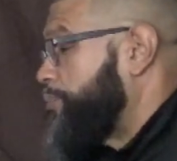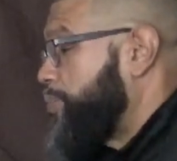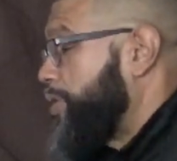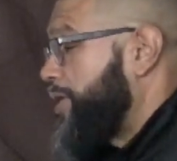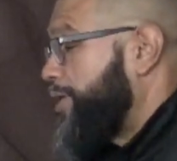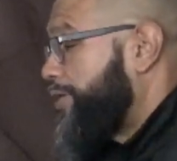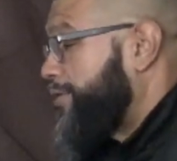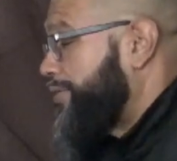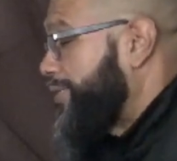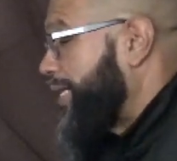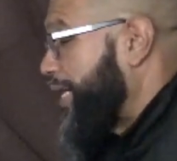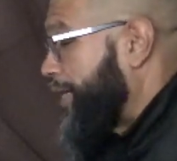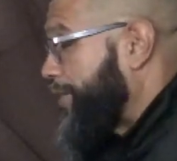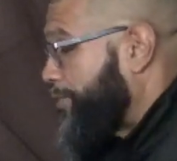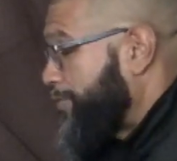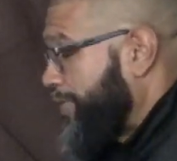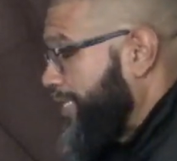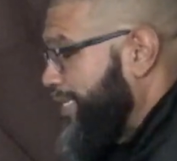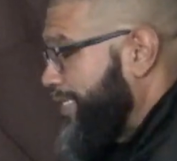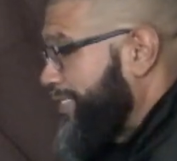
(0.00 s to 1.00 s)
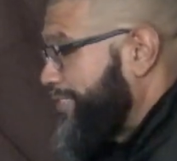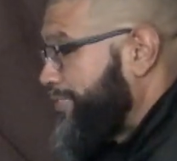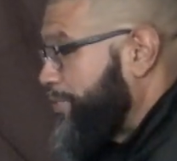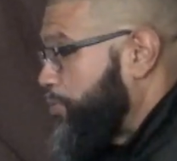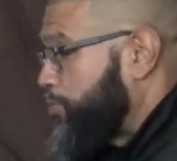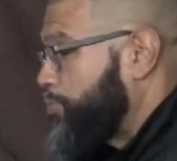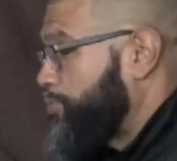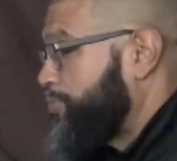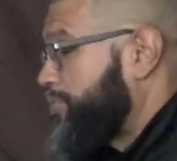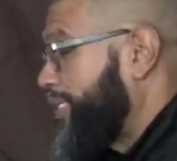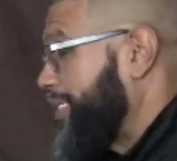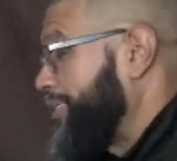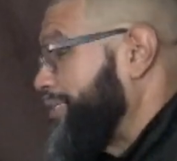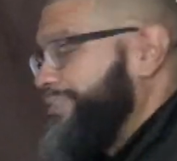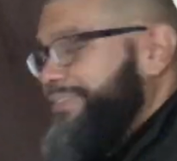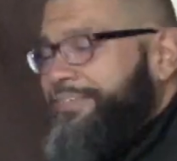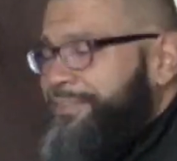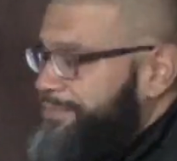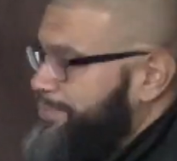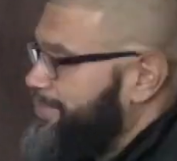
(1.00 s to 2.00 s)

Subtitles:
well. I don't need no fucking